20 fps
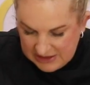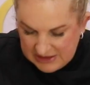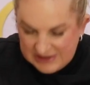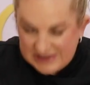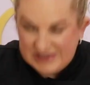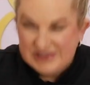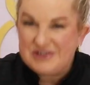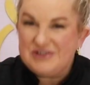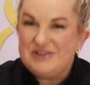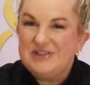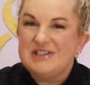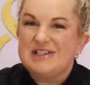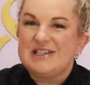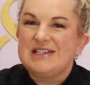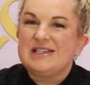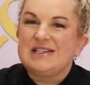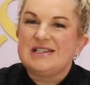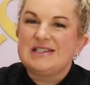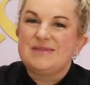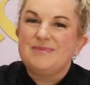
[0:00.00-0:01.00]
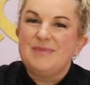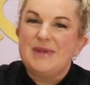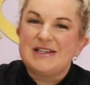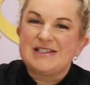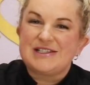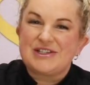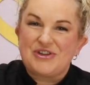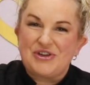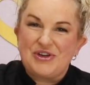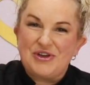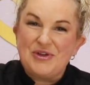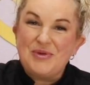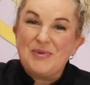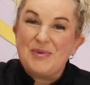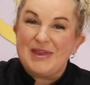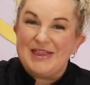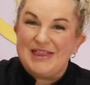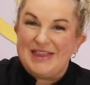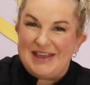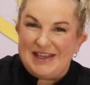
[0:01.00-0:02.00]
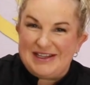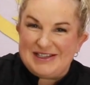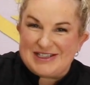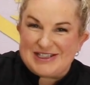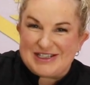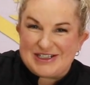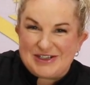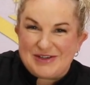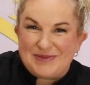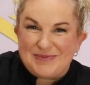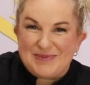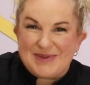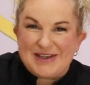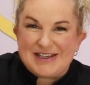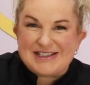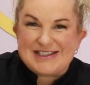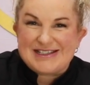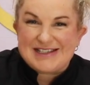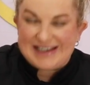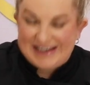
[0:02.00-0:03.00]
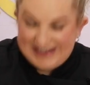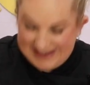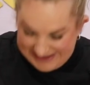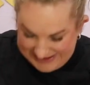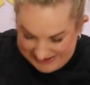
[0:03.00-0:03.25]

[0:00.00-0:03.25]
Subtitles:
As soon as this is mixed through, we then stop mixing.